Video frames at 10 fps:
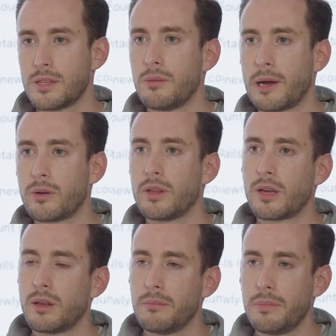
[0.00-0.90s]
in the background that
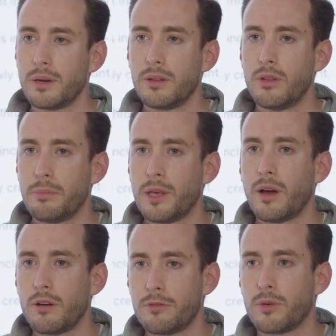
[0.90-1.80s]
can build the
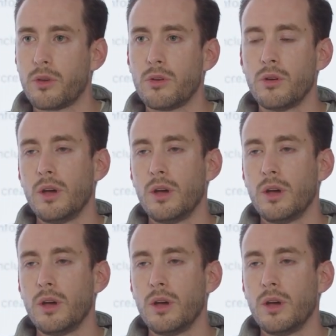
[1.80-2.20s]
PR for you.